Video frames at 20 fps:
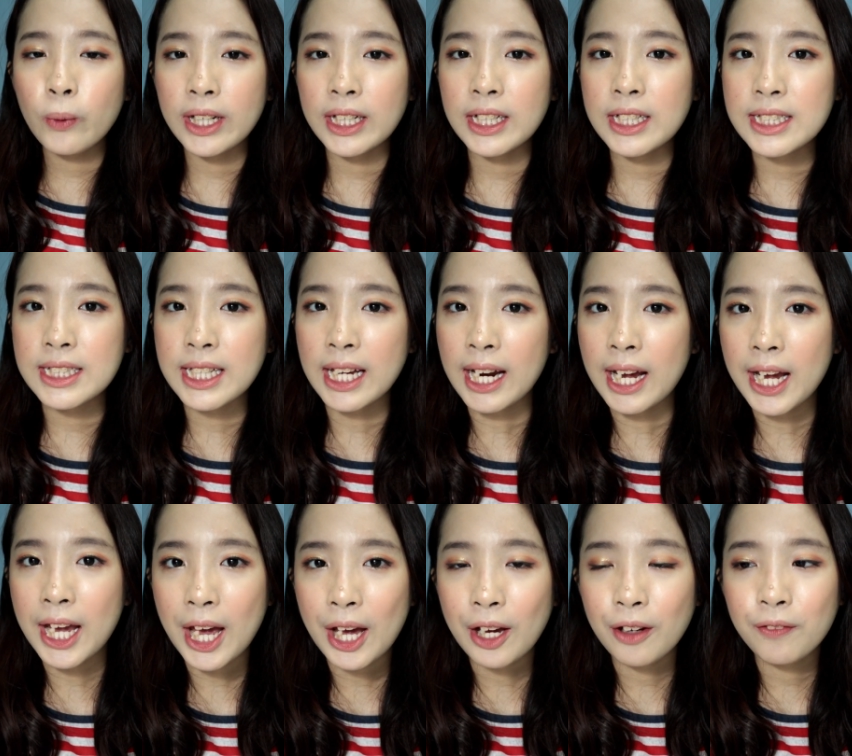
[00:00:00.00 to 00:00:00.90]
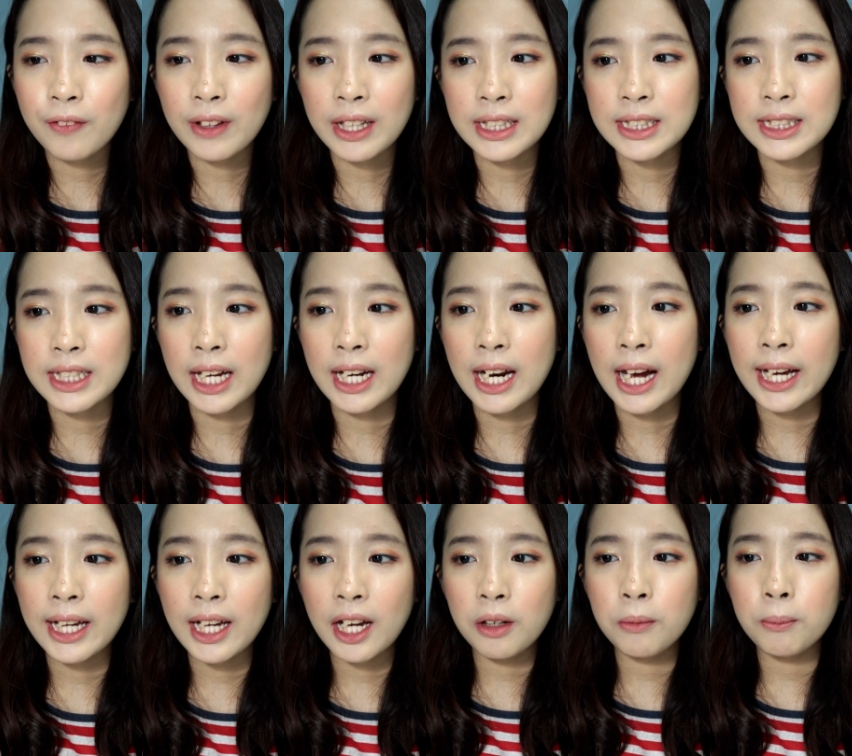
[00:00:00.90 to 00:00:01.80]
weakness that I have is that
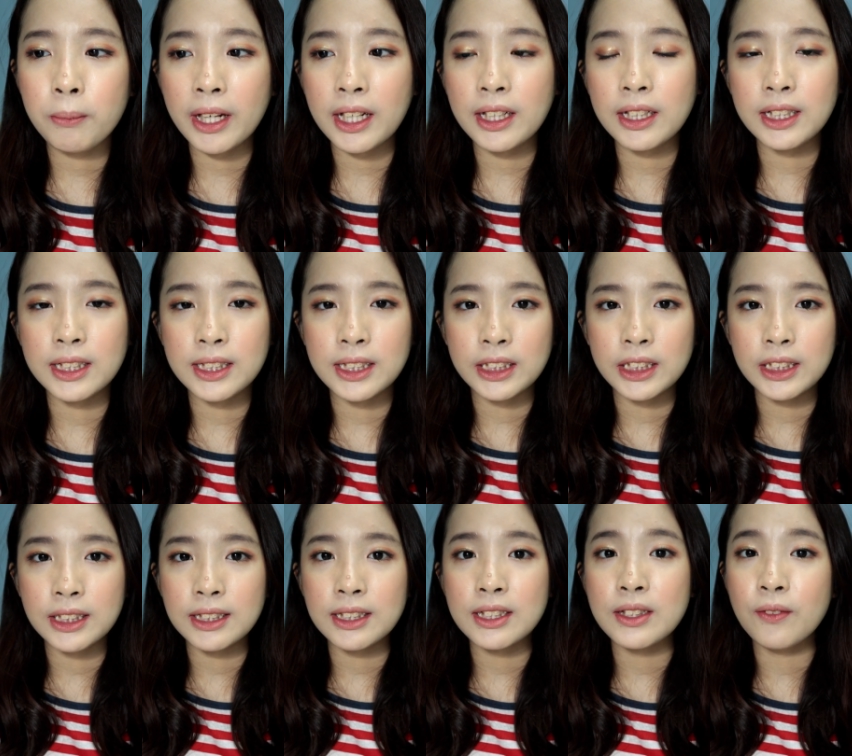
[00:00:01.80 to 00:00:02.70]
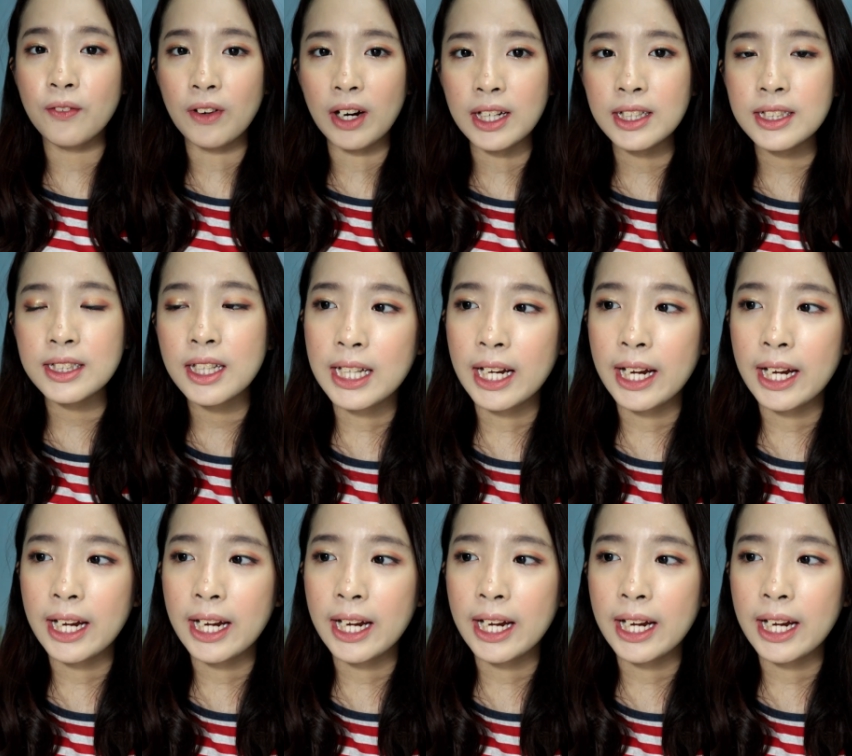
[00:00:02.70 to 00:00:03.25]
I can't make decisions fast.